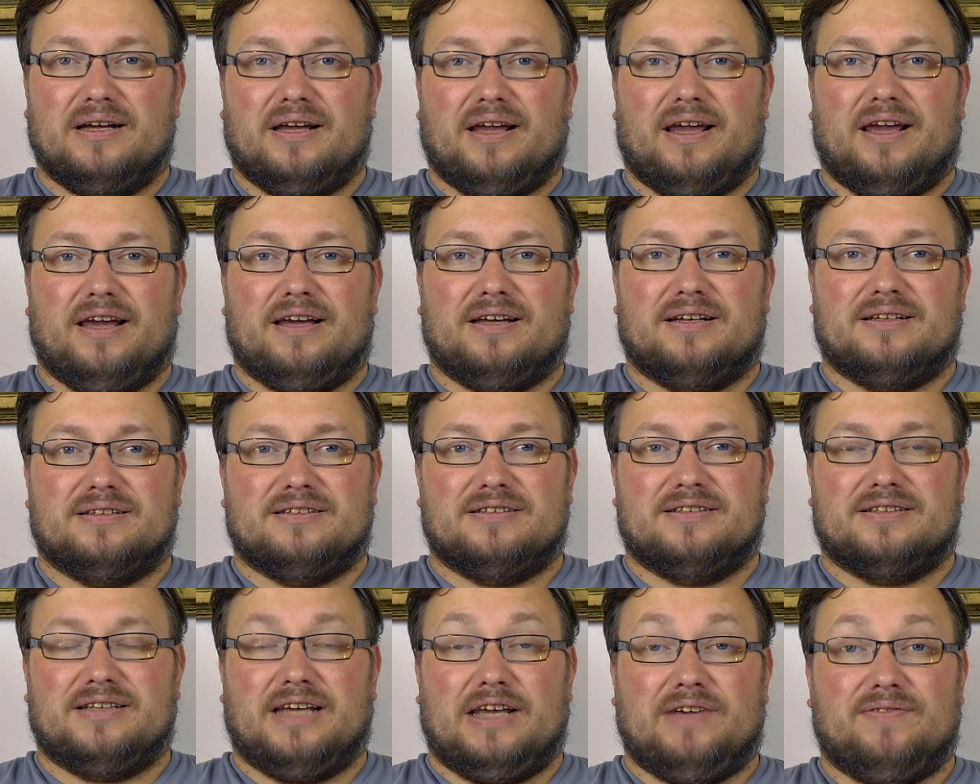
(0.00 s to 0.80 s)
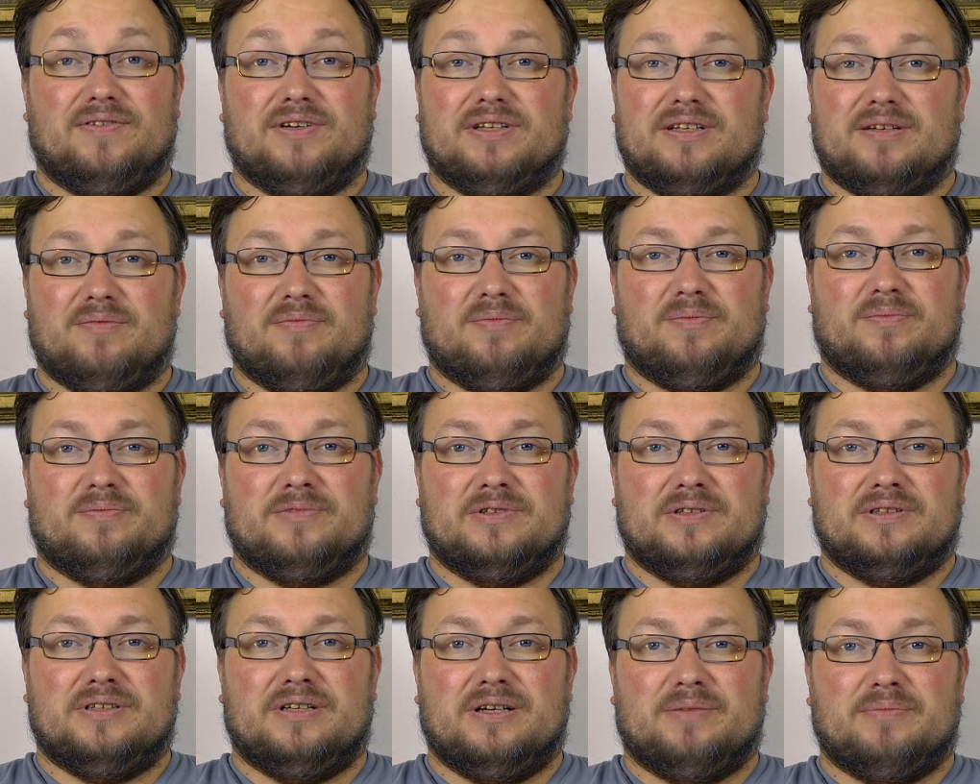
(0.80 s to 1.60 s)
and even
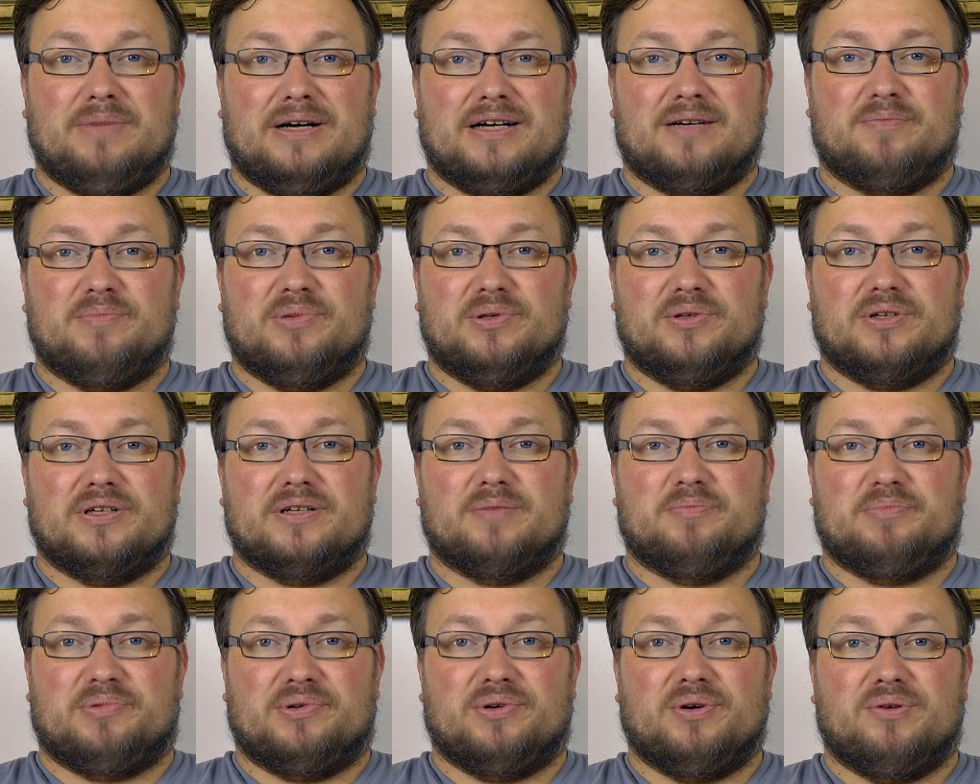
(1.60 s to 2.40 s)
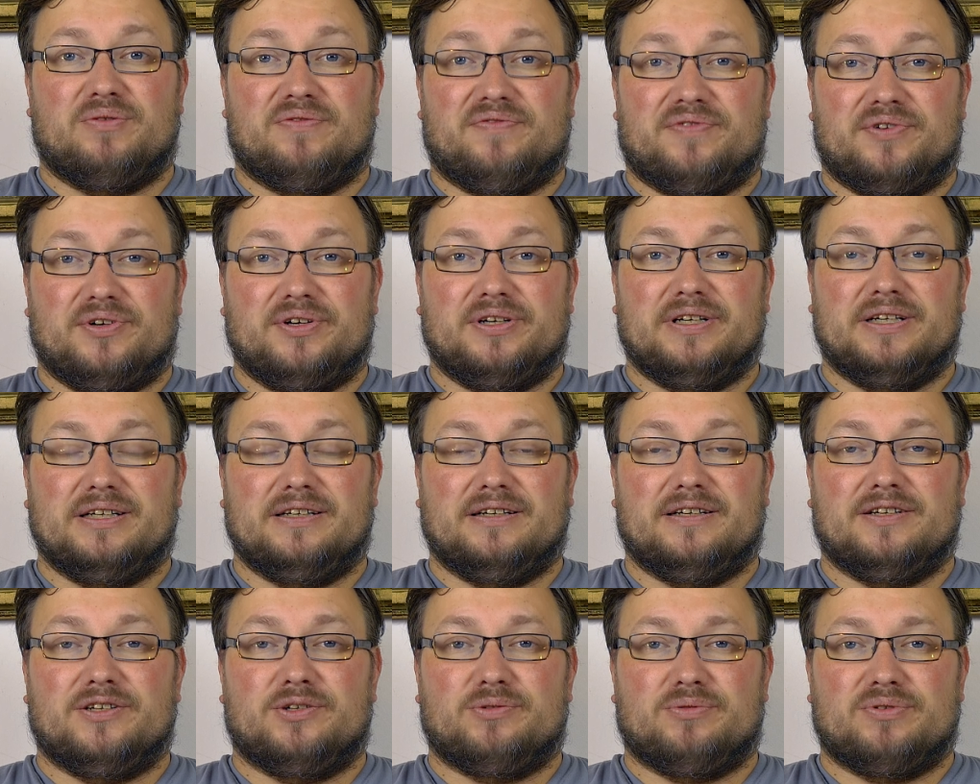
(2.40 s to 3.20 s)
the MacBook Pro
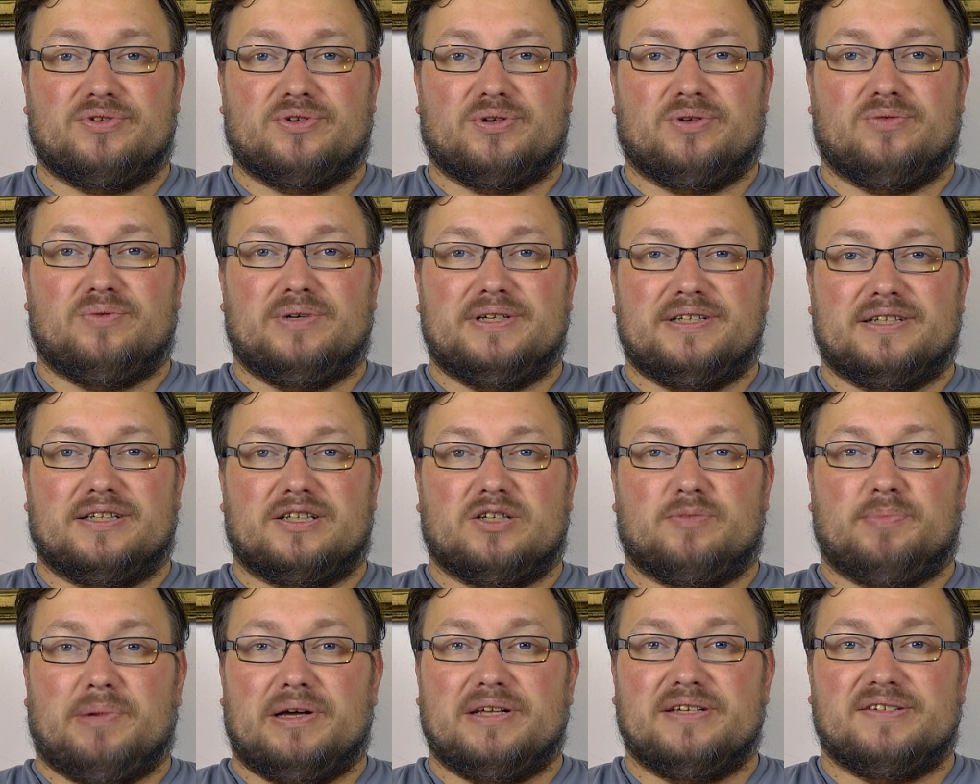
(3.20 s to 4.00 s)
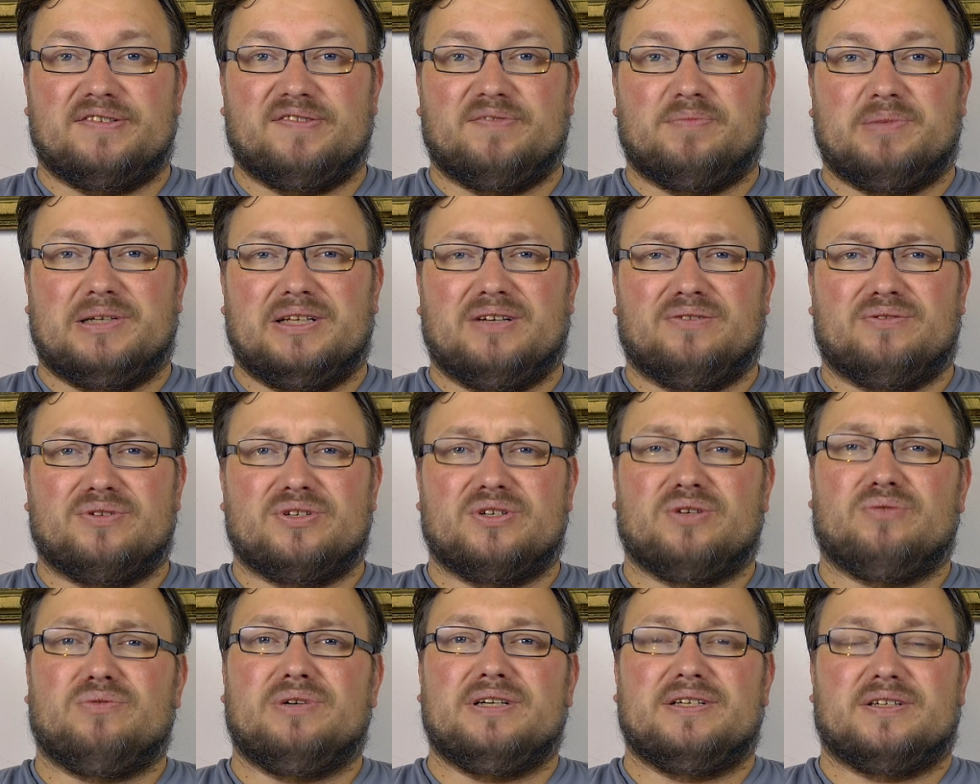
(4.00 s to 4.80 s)
13-inch was always expensive, but there was
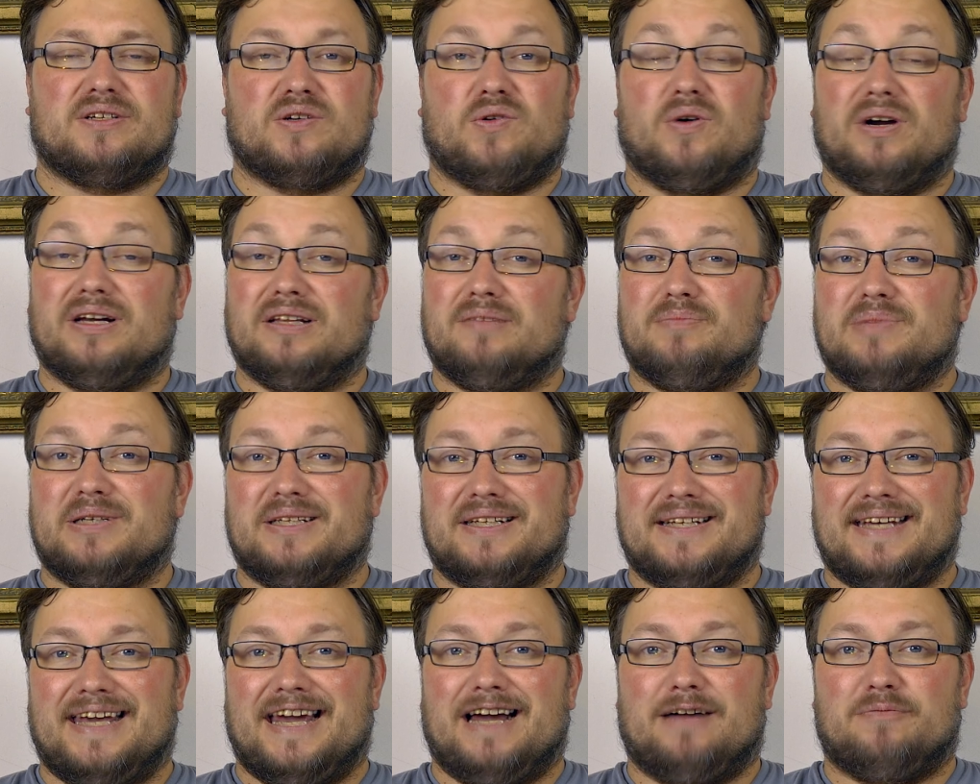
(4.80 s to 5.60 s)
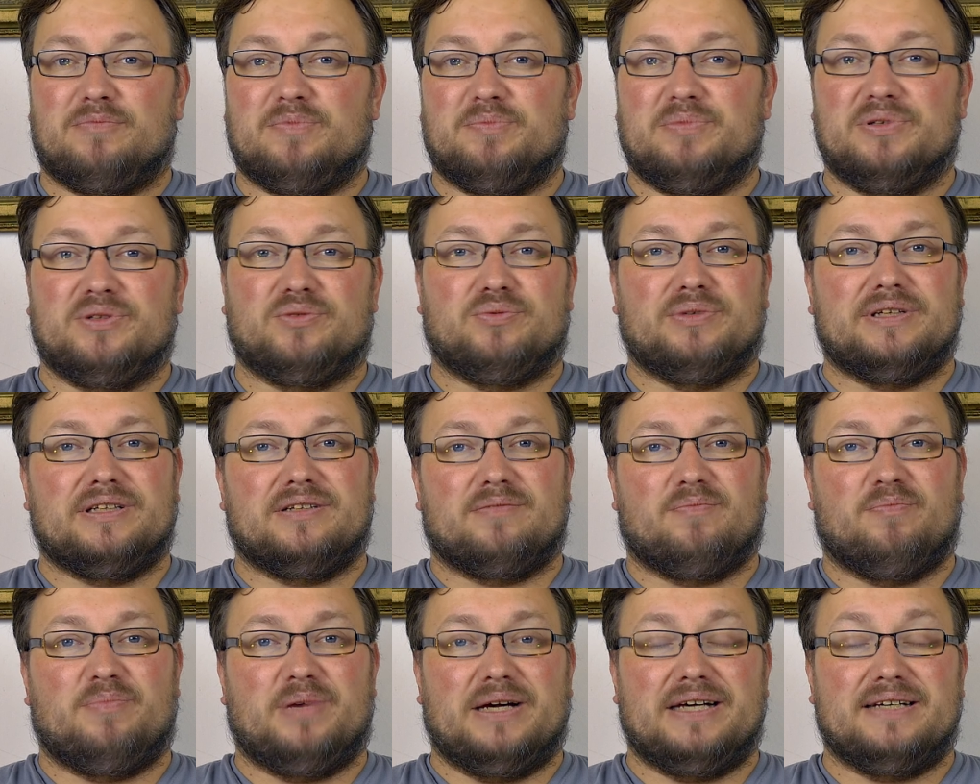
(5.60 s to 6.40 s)
always quite a bit gap between the
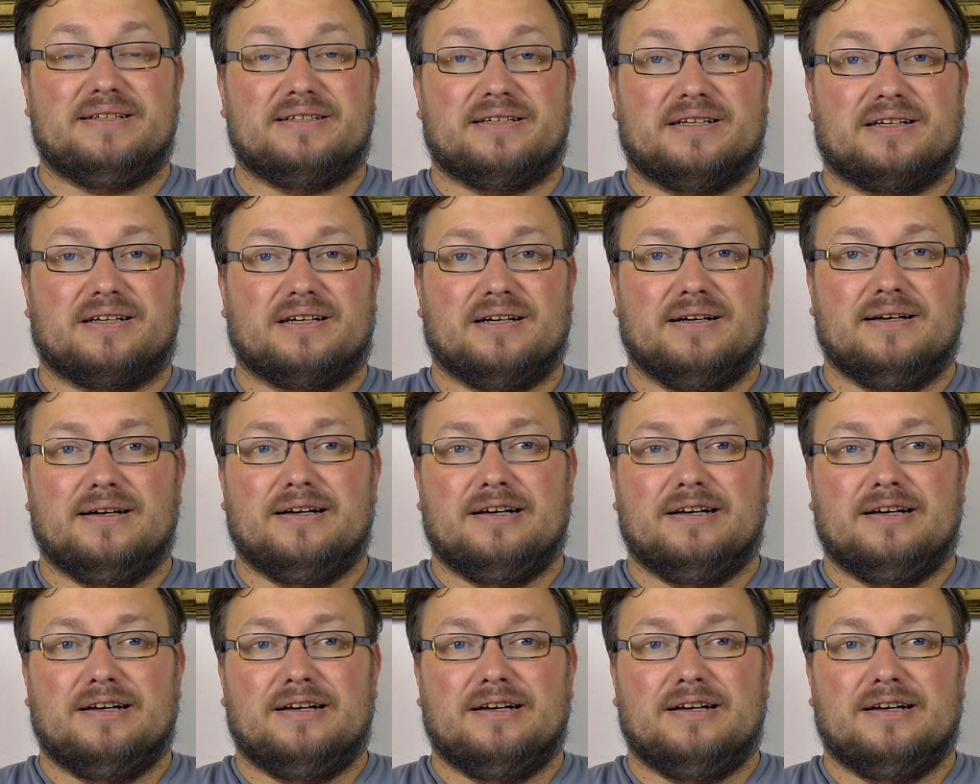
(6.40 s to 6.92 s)
basic